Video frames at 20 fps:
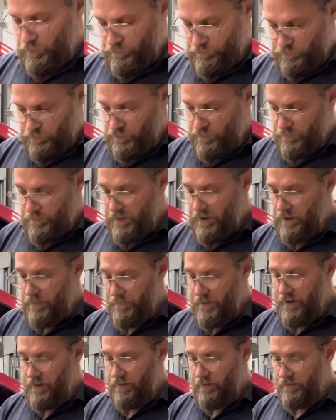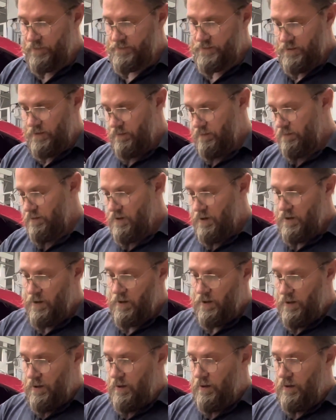through the bare metal. So
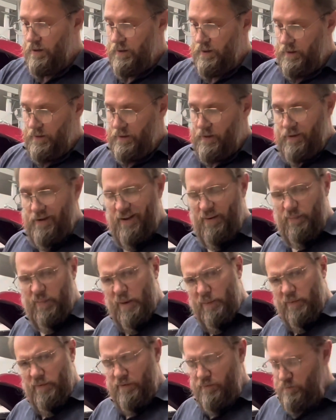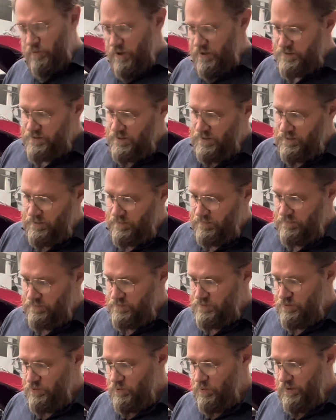yeah, that'll help keep it from rusting
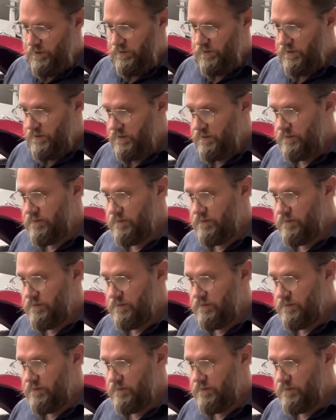too quickly.